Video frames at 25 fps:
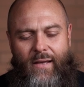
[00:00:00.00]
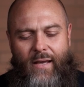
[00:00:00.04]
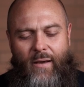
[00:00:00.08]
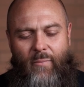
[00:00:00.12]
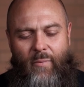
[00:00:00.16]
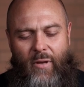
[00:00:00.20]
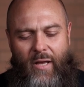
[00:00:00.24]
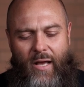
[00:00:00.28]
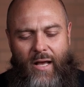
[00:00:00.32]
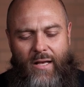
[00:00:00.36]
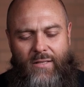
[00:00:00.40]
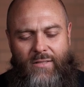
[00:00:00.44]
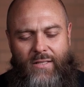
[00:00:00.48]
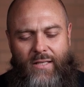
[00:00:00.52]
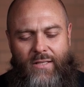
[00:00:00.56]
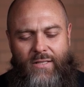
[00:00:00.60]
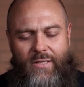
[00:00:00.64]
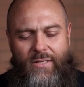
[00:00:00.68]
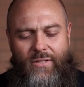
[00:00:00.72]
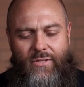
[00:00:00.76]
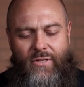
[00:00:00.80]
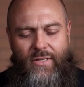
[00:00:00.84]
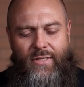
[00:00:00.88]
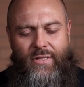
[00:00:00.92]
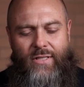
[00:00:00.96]
And we ask this
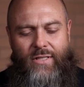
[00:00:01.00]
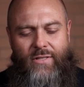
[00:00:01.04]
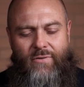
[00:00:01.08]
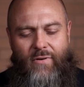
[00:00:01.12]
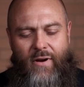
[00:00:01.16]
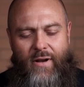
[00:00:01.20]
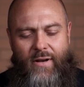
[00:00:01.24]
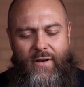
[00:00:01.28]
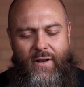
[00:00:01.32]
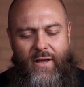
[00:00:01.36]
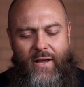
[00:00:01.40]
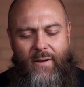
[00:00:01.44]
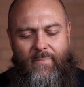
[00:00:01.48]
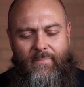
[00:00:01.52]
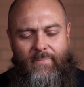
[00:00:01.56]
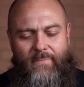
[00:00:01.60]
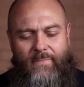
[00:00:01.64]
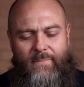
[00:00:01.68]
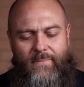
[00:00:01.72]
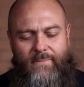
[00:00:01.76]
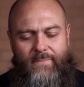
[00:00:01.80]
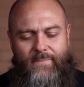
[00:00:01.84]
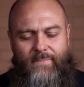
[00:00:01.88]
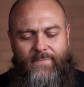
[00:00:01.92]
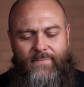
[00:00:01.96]
in Jesus' great name.
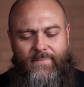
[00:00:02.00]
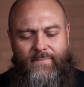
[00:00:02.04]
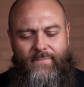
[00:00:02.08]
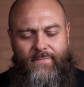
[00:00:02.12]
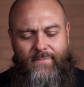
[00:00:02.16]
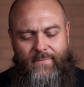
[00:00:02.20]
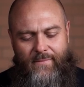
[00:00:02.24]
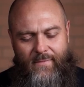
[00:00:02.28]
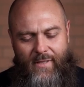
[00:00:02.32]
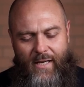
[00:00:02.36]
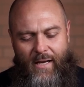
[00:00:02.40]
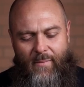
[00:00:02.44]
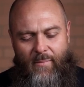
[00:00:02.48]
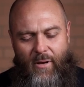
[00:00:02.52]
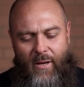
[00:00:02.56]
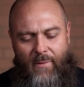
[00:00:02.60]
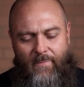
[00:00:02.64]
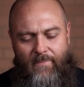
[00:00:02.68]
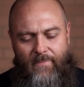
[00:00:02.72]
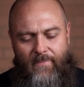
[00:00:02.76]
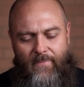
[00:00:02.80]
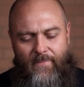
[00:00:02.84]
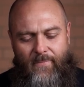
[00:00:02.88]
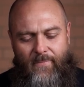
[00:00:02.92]
Amen.